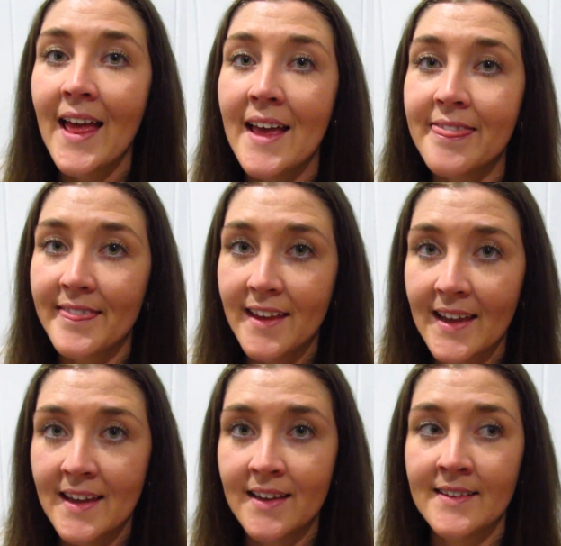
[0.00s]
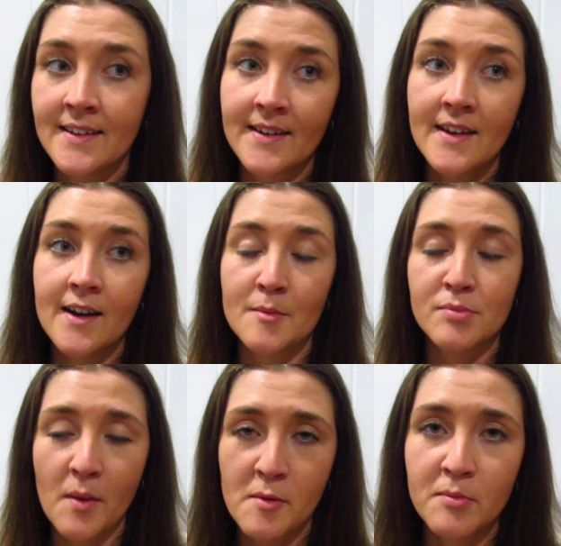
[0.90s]
and then I'm
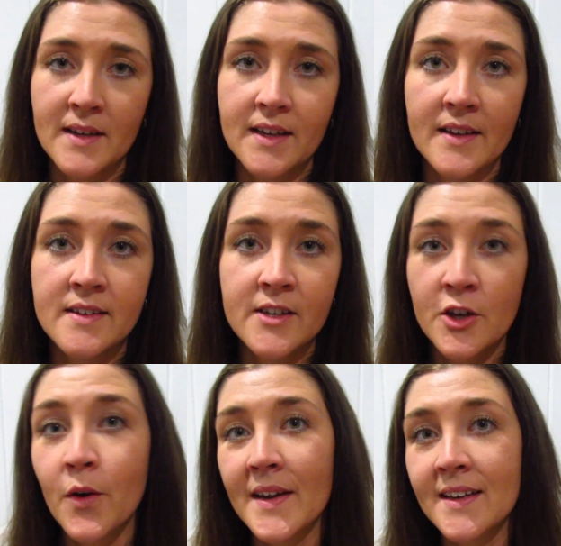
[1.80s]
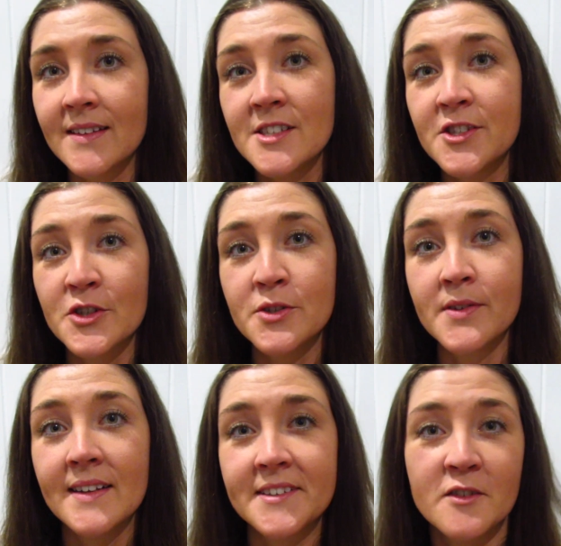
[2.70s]
probably going to do
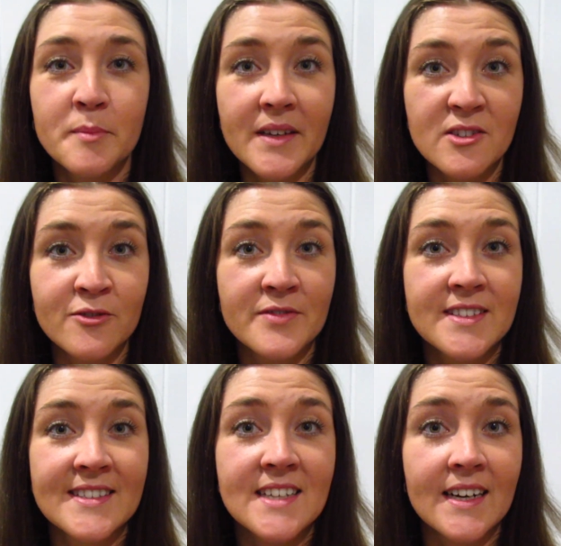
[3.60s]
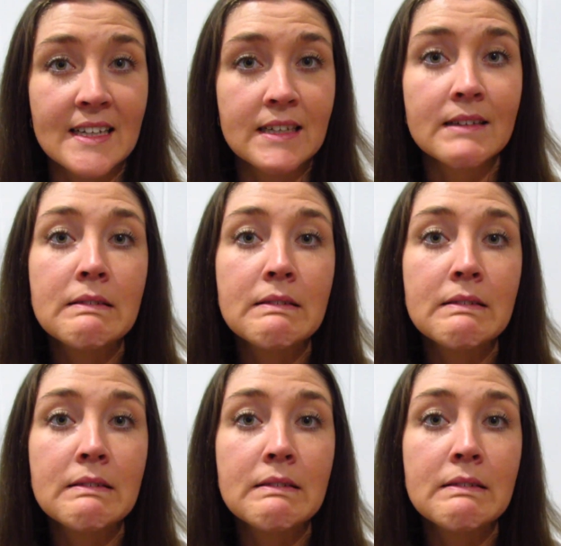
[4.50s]
a little bit of study